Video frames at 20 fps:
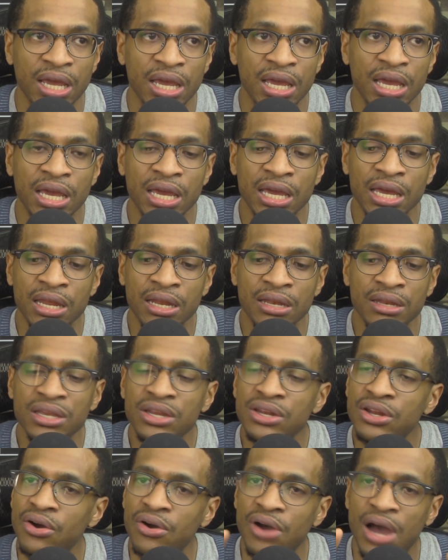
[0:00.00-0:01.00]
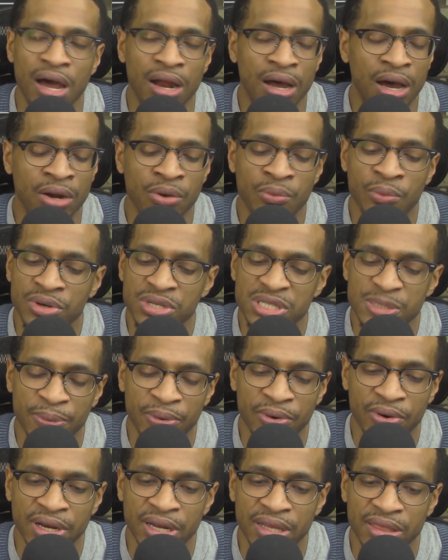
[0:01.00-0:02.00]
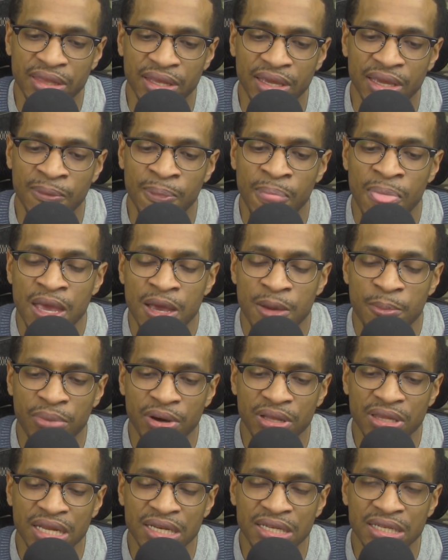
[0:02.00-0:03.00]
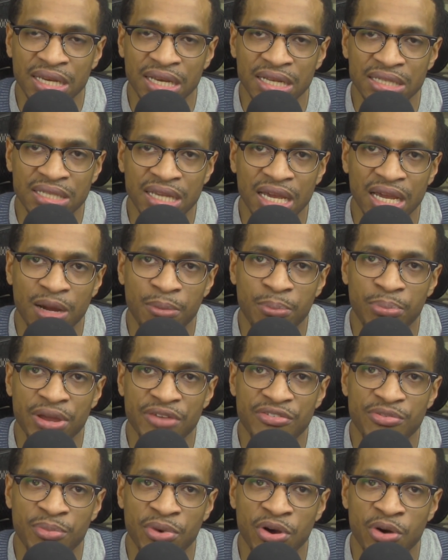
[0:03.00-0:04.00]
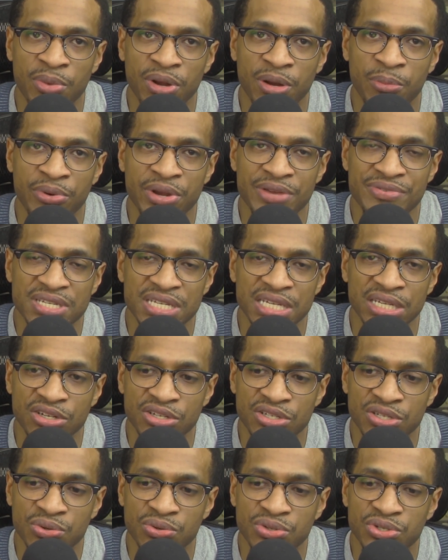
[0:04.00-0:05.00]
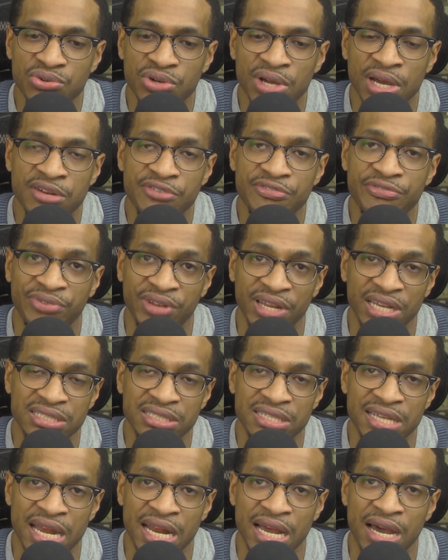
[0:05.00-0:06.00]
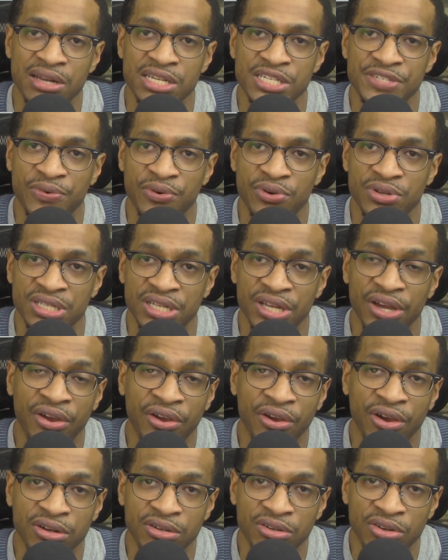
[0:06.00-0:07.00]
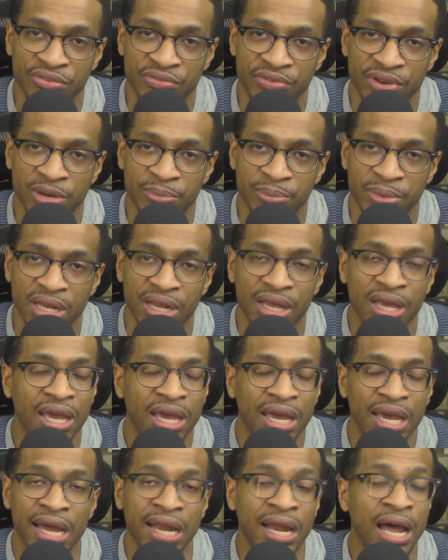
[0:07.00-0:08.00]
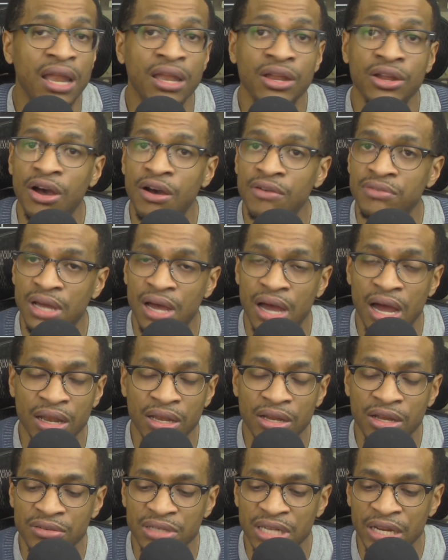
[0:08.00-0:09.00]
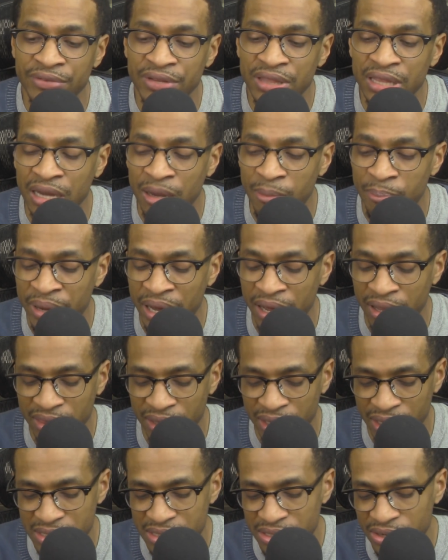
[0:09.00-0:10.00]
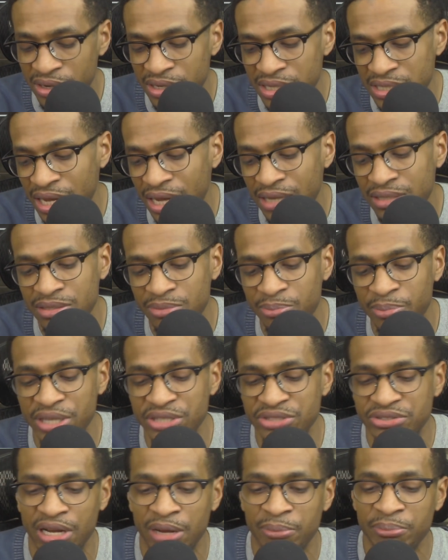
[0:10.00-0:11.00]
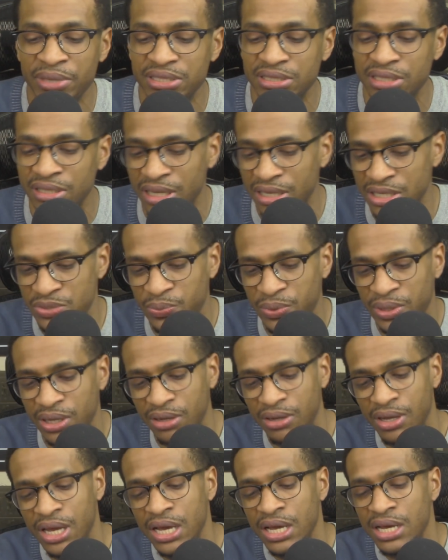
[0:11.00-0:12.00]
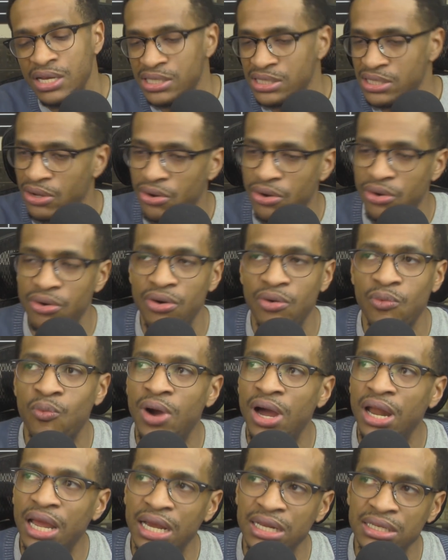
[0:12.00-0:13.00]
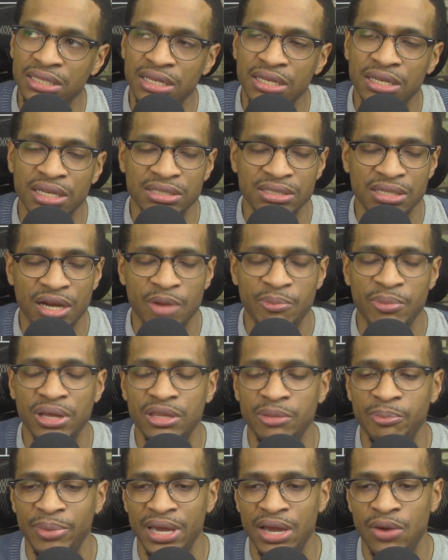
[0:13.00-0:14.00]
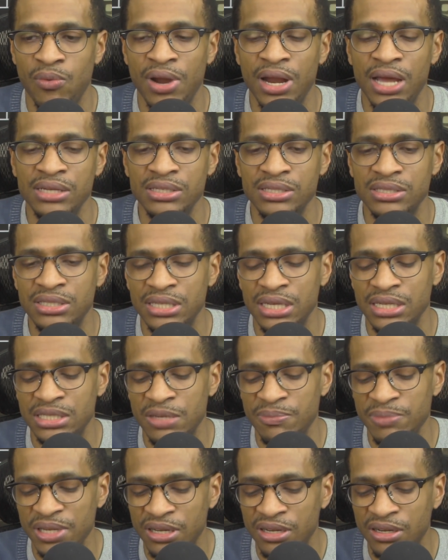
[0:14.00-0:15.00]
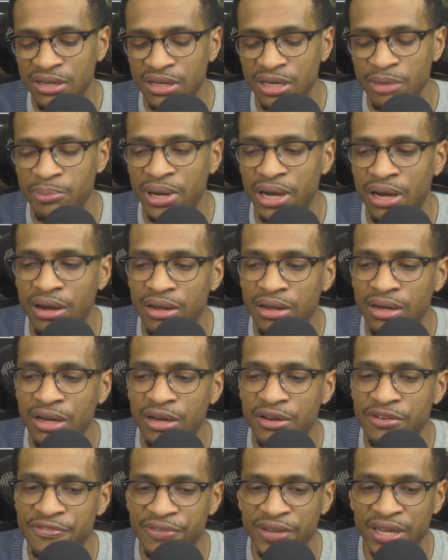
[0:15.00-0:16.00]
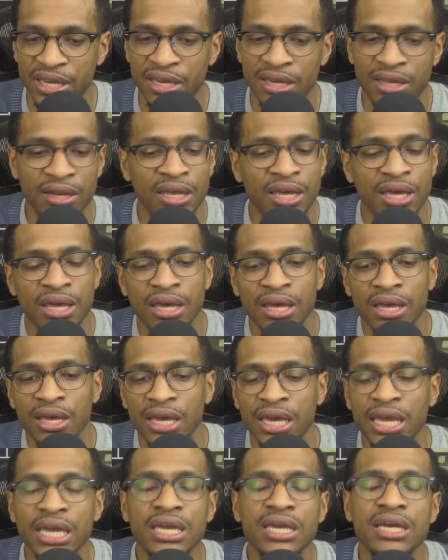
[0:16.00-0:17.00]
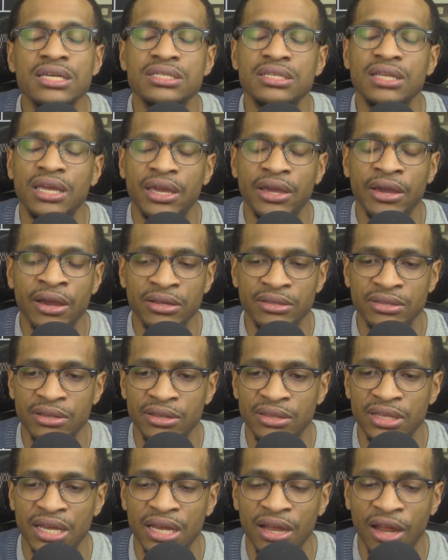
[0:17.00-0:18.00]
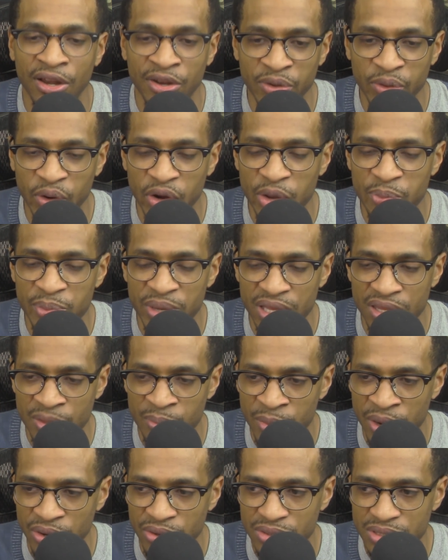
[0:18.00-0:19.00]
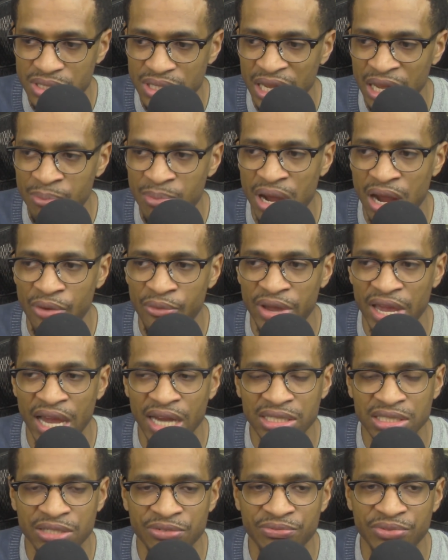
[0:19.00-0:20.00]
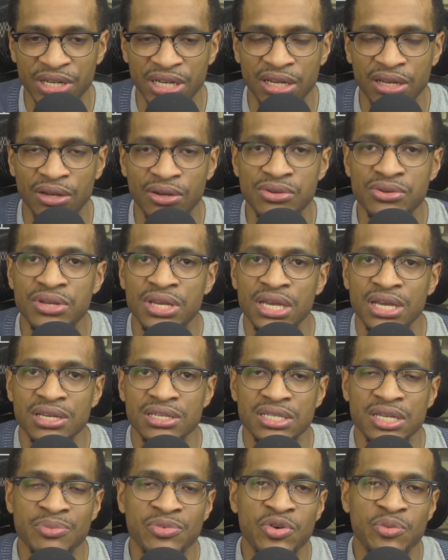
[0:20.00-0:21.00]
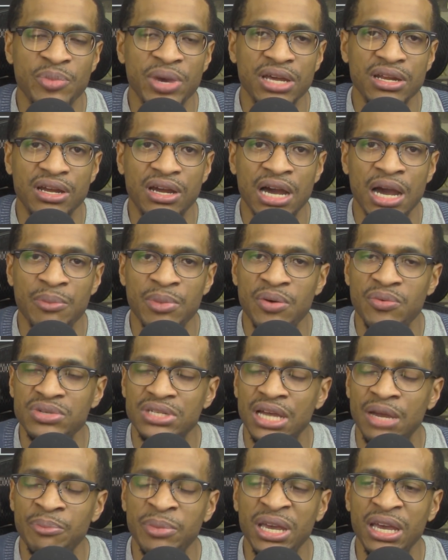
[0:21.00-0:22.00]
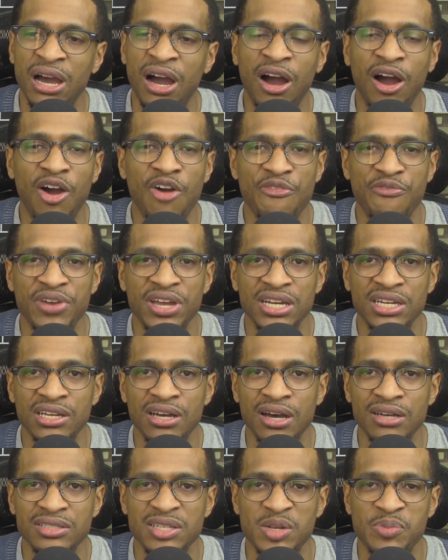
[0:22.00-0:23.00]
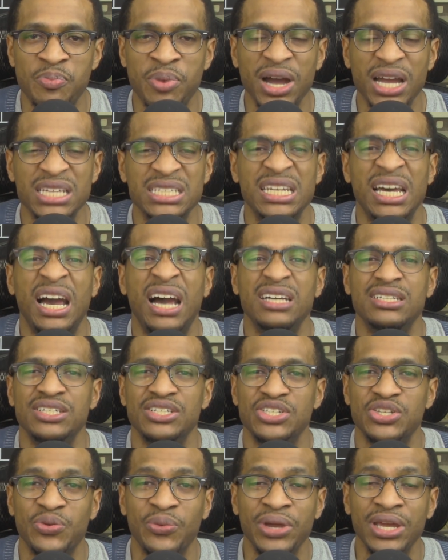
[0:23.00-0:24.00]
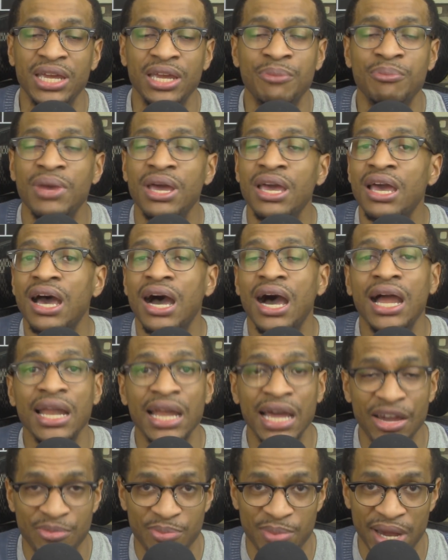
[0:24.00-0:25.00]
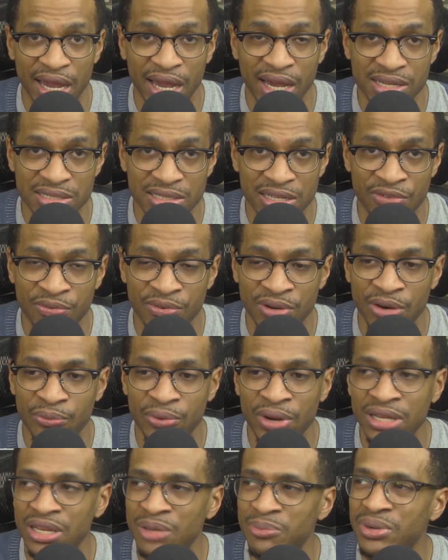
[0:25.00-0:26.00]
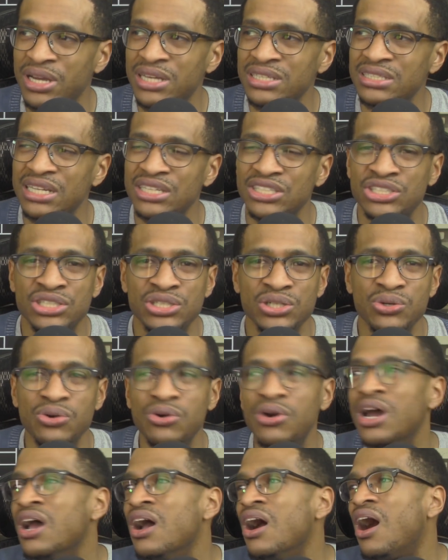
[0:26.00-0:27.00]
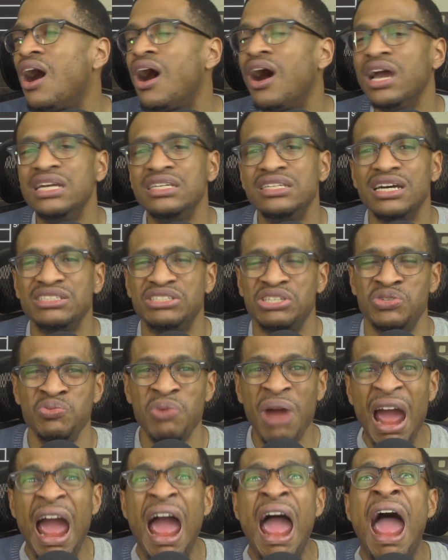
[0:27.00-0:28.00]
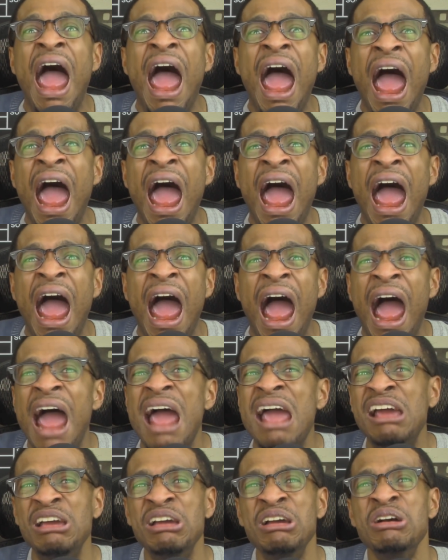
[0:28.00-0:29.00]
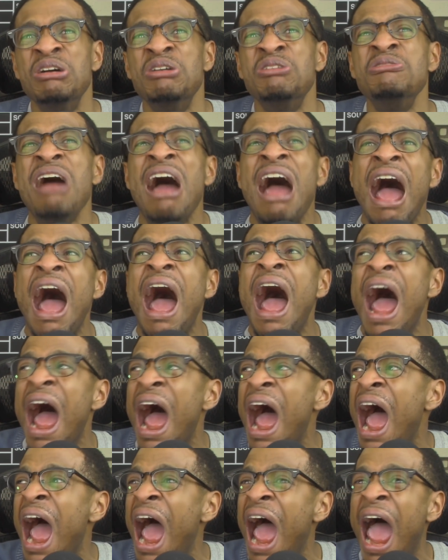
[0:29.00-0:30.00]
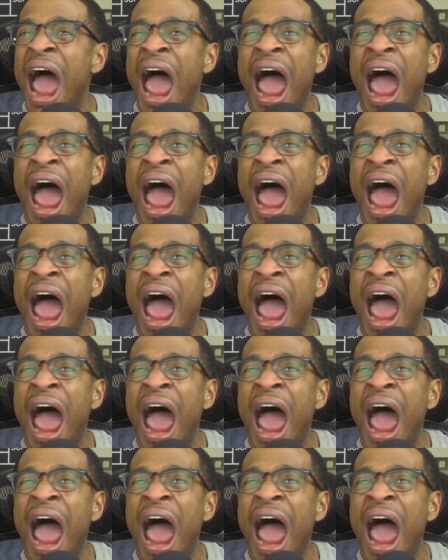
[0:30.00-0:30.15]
And, you know, I, I don't want to spoil anything, but they did take a brief moment, a brief scene or two to kind of flesh that out as far as their character development. And I loved, I loved everything about that. So I just had to make sure I mentioned that as well. So while I, let's talk about the bad. While I just said something good about uh, Finn, he is the character that annoyed me the most. In my reaction video, someone made a comment, was like, man, all Finn does is buck his eyes and scream. I laughed my ass off when I read that because that's true. All he does is, Rey! Rey!